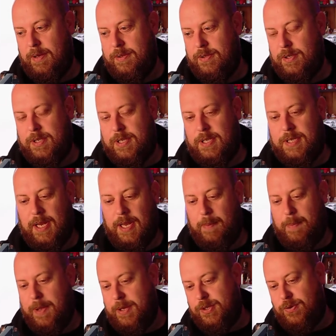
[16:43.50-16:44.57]
just to take
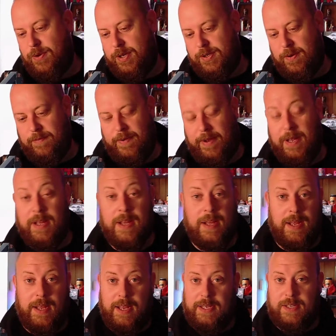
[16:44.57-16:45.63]
a bit of stress off it.
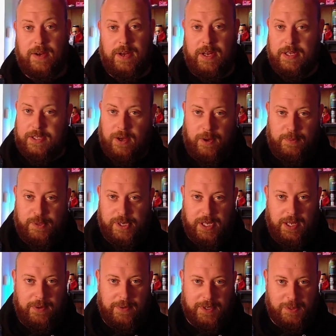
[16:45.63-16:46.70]
It's only a
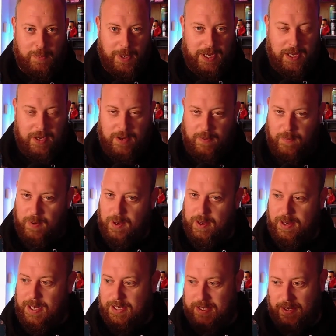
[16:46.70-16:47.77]
Type-C USB. You don't want
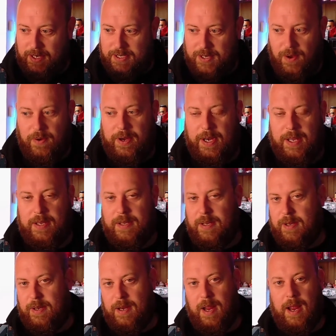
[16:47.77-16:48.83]
to. It's only
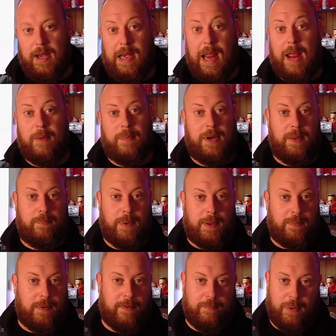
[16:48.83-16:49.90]
tiny. And how many
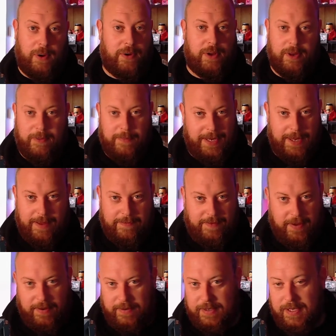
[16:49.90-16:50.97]
people have broken them in their
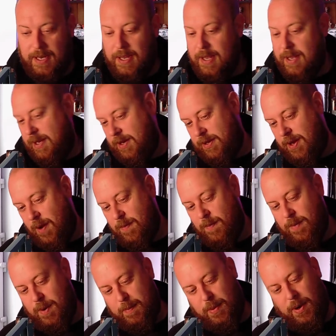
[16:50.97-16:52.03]
phones? You don't
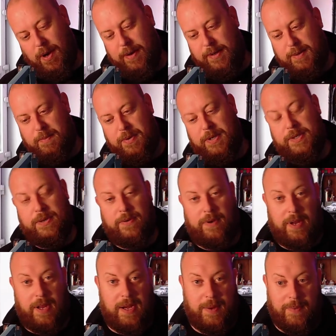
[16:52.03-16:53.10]
want to put loads of pressure
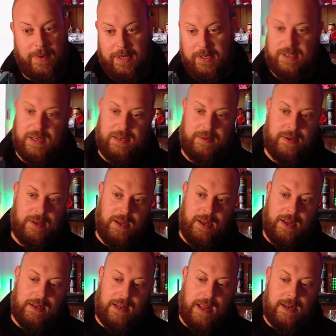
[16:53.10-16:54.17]
on it anyway. So
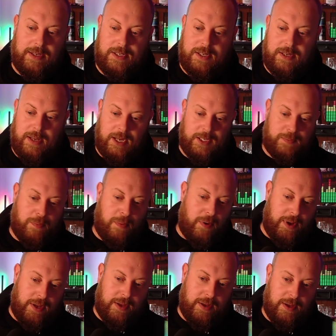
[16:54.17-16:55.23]
that's
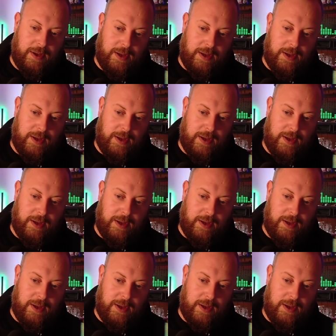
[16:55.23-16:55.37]
my